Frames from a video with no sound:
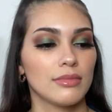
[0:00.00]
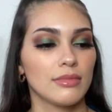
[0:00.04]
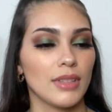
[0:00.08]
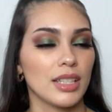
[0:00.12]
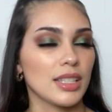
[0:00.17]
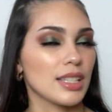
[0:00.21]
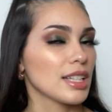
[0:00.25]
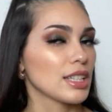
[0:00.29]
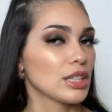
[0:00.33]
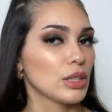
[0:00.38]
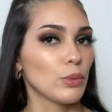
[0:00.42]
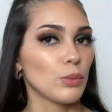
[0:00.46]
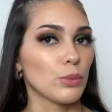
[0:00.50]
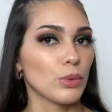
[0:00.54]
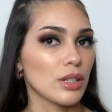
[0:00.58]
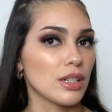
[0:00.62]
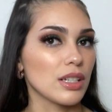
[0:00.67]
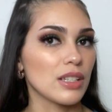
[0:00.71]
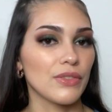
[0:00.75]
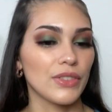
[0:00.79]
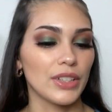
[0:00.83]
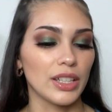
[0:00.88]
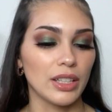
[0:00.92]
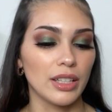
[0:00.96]
It's like the
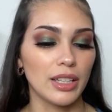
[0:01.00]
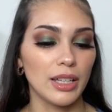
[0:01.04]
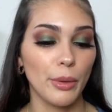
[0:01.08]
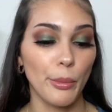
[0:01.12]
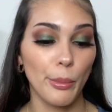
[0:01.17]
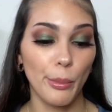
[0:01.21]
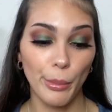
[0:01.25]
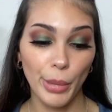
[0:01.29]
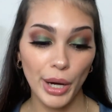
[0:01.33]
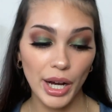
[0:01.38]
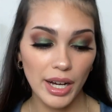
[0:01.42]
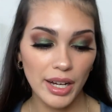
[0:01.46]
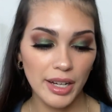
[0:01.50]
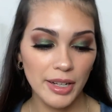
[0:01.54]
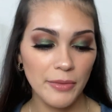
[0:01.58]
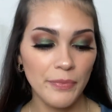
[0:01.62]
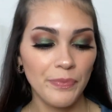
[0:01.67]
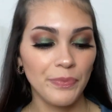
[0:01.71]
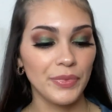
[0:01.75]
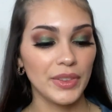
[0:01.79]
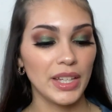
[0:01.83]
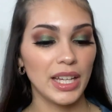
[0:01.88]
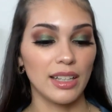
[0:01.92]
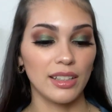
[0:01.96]
worst feeling, but
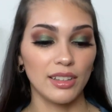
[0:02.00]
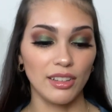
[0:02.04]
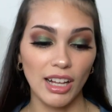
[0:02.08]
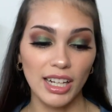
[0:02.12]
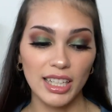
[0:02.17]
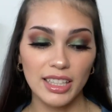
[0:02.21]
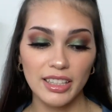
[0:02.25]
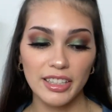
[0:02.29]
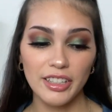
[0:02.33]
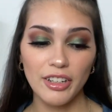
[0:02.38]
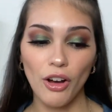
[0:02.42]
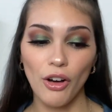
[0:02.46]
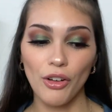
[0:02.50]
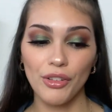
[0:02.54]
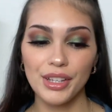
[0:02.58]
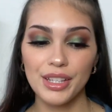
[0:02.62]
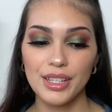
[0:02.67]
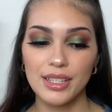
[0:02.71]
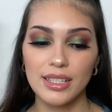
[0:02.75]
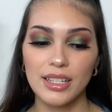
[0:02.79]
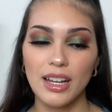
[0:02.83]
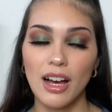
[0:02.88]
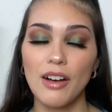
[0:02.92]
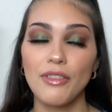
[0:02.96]
luckily all the
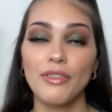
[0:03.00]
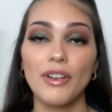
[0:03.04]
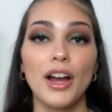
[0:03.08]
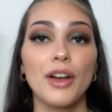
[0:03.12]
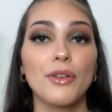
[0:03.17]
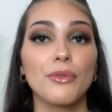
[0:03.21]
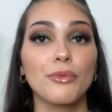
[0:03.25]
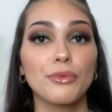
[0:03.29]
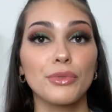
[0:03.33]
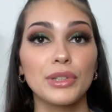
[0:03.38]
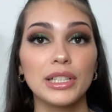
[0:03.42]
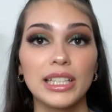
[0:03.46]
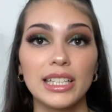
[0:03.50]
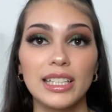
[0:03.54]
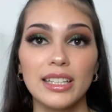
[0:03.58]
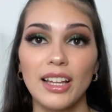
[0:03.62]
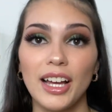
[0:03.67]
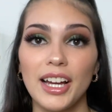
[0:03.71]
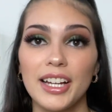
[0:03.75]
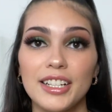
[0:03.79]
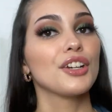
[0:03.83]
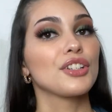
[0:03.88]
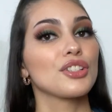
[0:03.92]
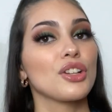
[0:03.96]
stuff I really like.